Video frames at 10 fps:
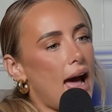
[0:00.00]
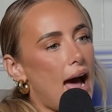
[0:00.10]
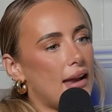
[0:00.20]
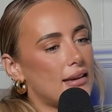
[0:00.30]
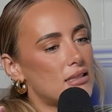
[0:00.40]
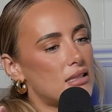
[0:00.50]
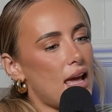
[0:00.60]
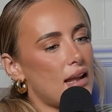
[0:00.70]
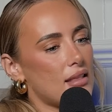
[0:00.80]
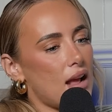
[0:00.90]
And
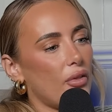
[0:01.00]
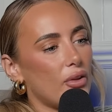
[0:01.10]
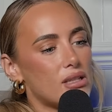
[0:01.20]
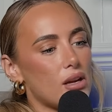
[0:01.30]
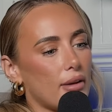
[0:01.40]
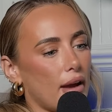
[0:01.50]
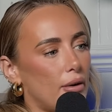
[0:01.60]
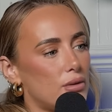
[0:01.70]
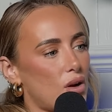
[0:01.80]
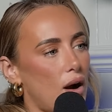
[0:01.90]
then the other 2
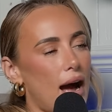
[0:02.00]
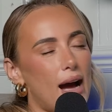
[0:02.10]
girls got